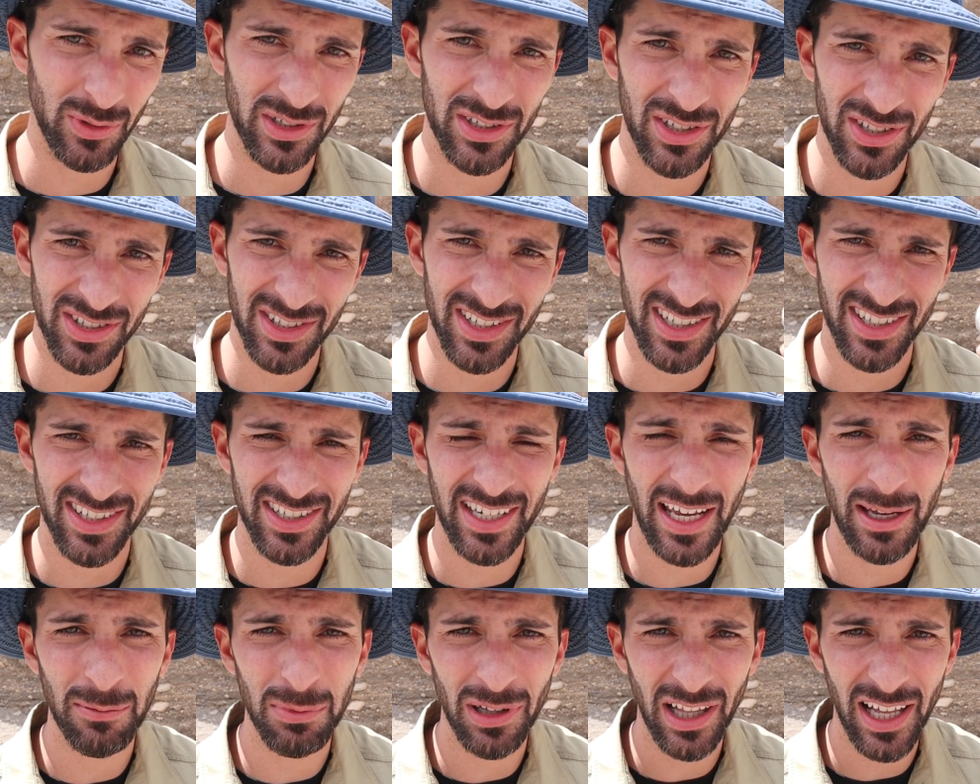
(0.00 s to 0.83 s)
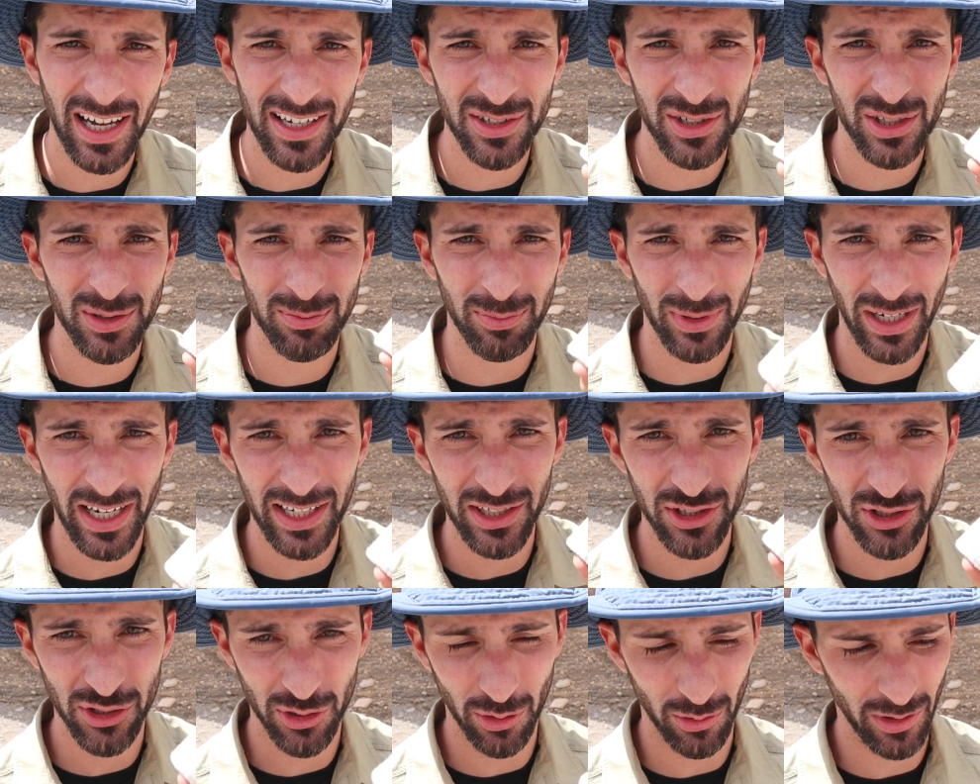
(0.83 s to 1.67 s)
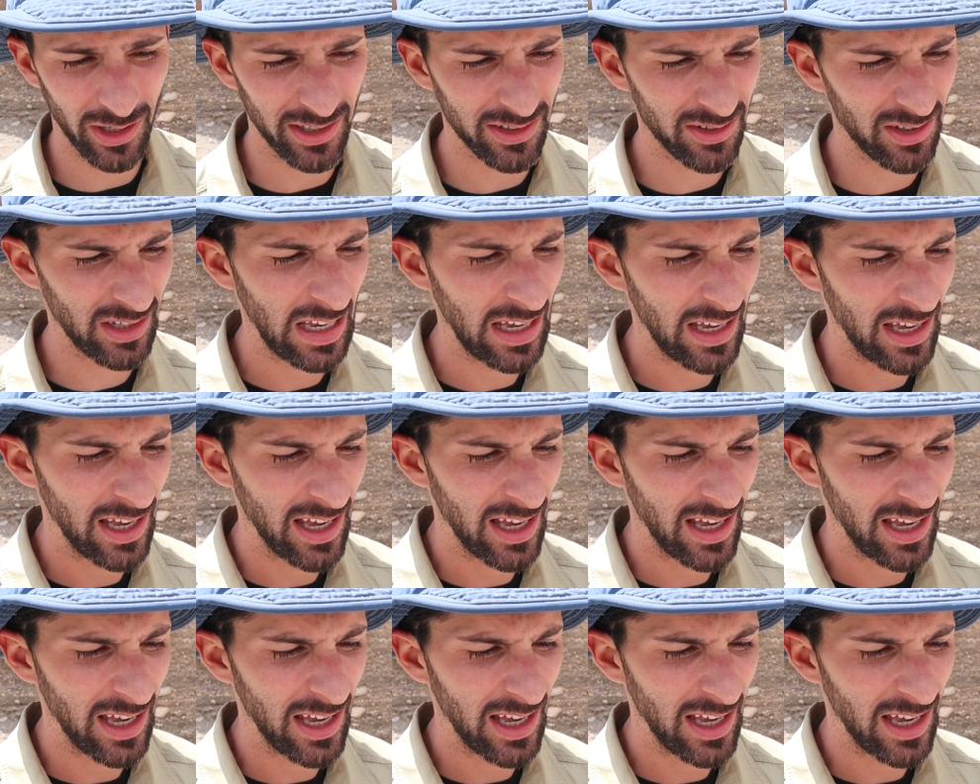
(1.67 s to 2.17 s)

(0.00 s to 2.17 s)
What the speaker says: which is to stabilize sprained joints.